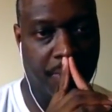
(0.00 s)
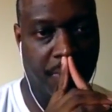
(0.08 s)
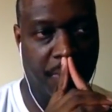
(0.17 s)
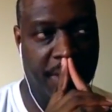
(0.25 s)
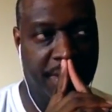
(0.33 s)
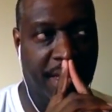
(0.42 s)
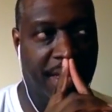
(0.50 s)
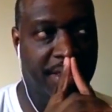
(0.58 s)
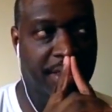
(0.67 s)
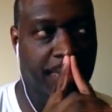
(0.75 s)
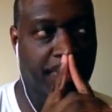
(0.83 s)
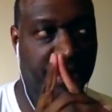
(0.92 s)
We
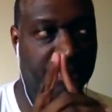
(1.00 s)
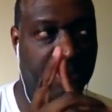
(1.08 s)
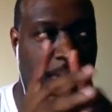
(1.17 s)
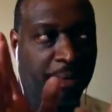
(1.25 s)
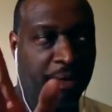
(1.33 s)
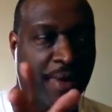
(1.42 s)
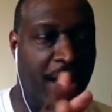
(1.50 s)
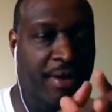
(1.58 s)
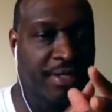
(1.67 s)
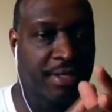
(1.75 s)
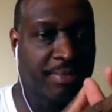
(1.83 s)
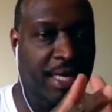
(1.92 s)
tend to put people
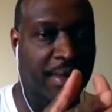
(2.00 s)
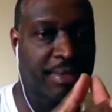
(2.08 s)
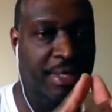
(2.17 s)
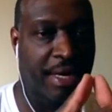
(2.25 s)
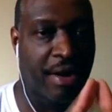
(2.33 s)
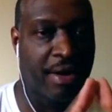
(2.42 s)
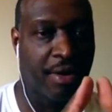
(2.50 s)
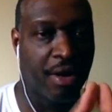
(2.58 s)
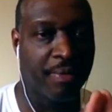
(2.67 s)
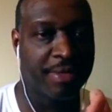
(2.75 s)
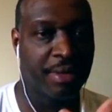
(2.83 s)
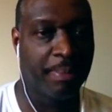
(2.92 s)
around us sometimes that aren't
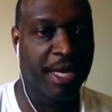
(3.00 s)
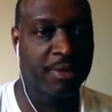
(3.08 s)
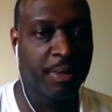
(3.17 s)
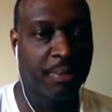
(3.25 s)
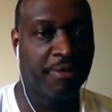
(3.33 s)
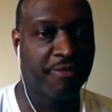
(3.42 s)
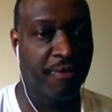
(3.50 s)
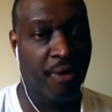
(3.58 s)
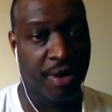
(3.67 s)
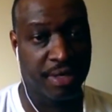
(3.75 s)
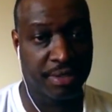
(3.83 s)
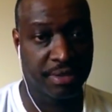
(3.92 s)
always the best people
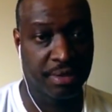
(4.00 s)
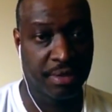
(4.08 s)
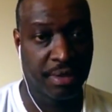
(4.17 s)
for us.